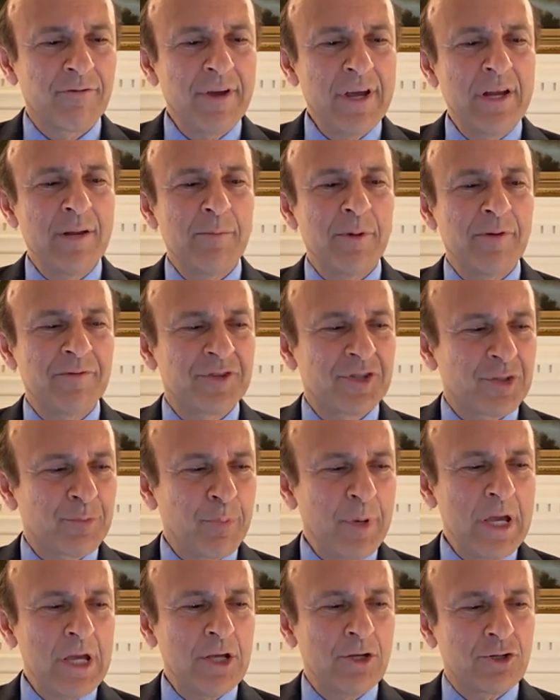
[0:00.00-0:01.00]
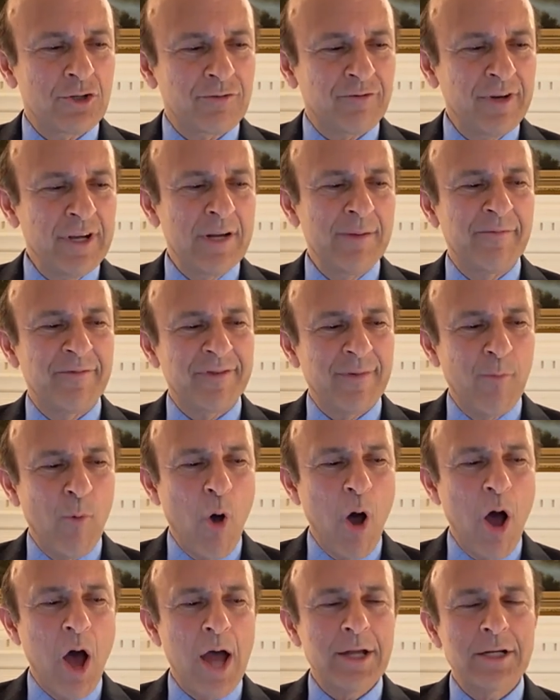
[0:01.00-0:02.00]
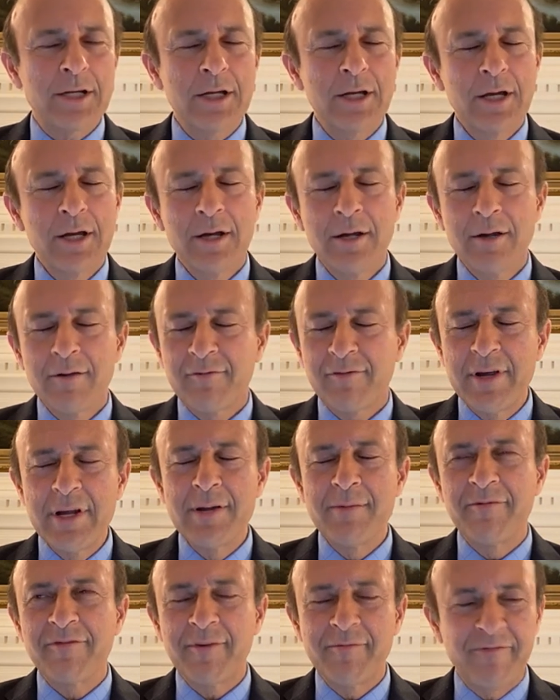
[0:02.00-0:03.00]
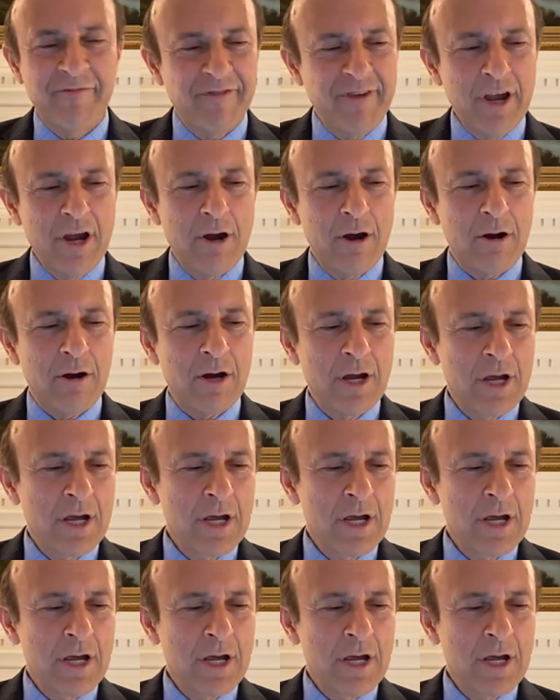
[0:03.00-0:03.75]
freedom of speech, freedom from want, freedom from fear,